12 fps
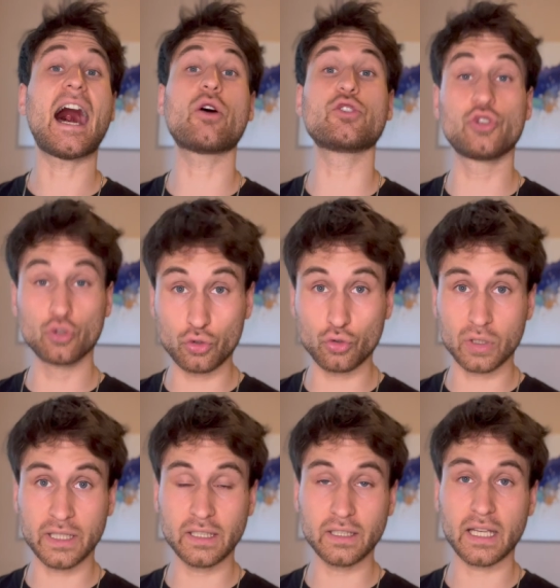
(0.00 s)
you do
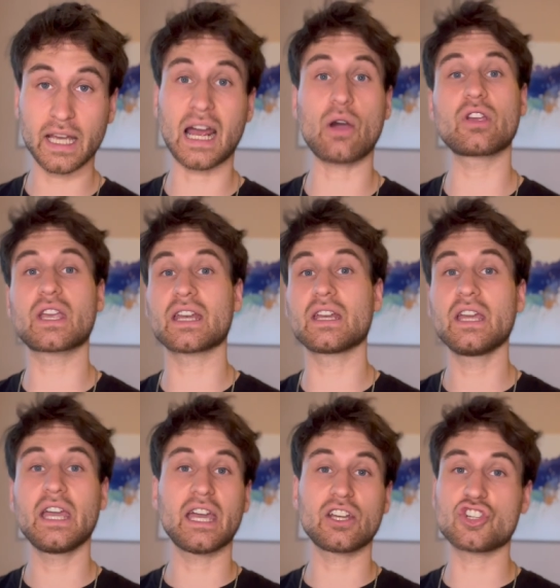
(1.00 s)
it, and how you can
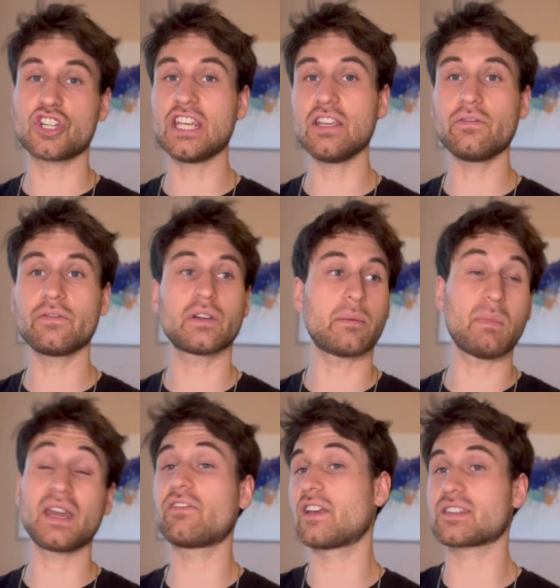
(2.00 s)
achieve,
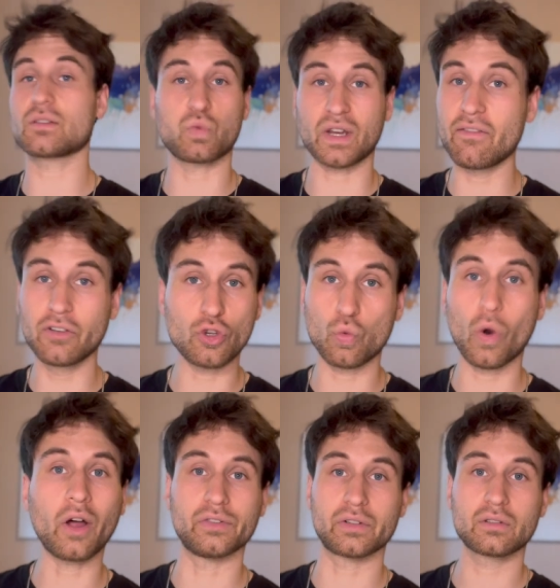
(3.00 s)
manifest whatever you
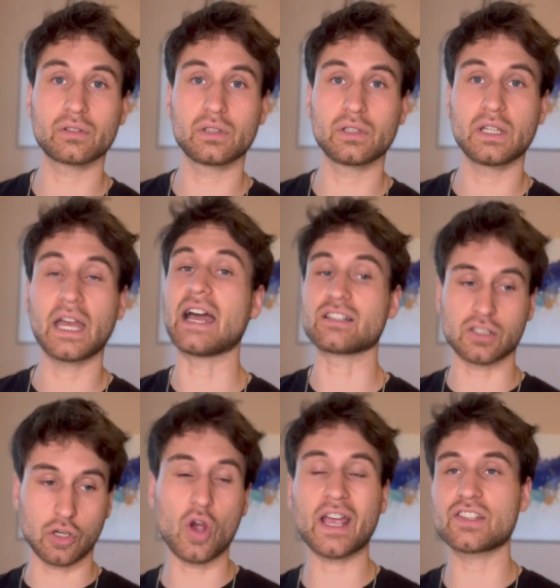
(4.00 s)
want, as
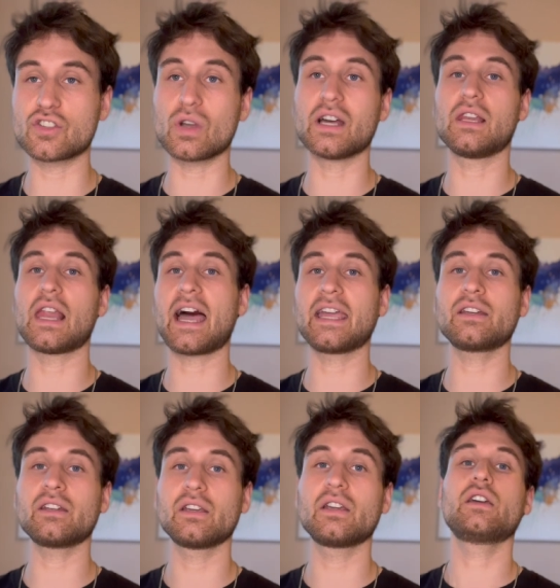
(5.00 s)
long as you align
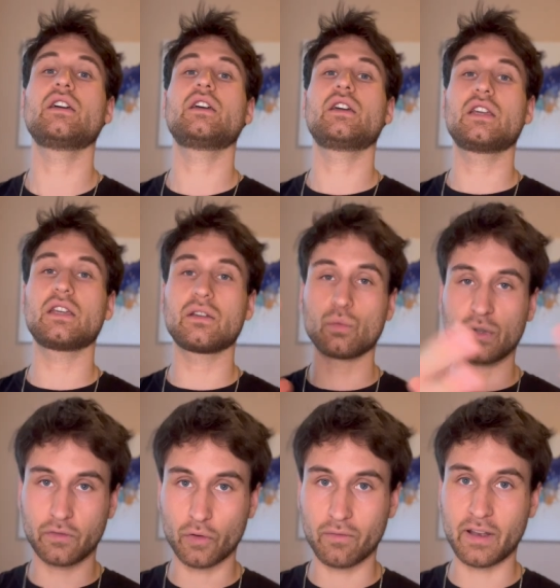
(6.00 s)
with
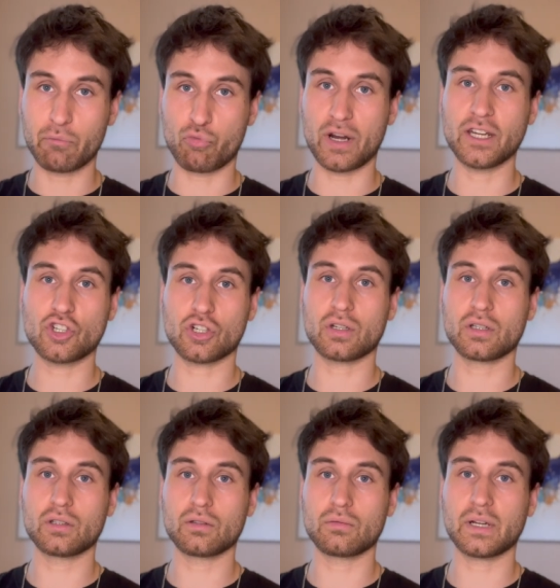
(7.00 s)
your vibration,
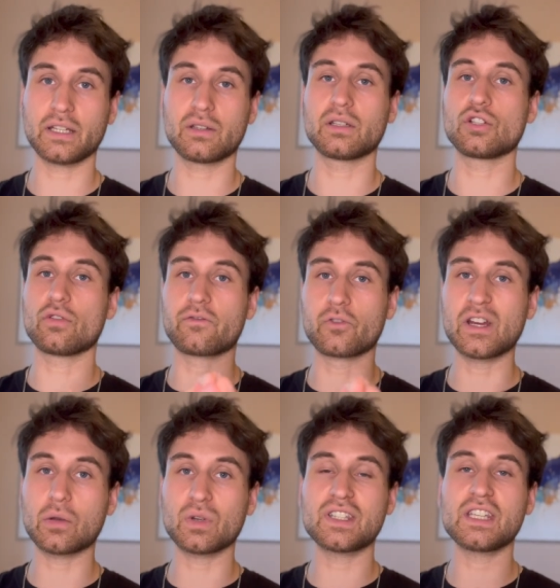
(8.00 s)
right? Your
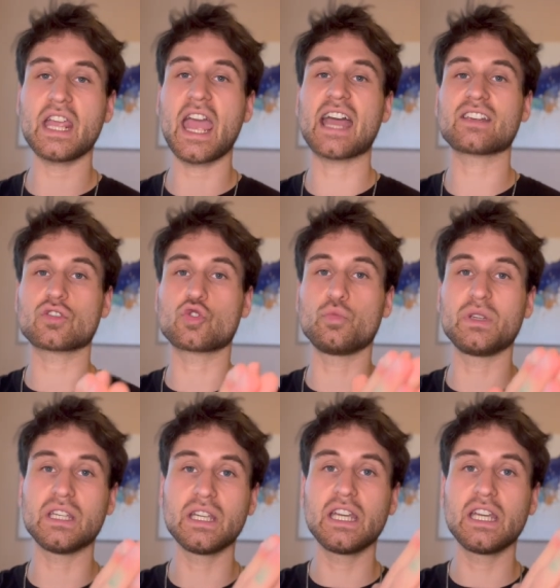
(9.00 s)
frequency has to be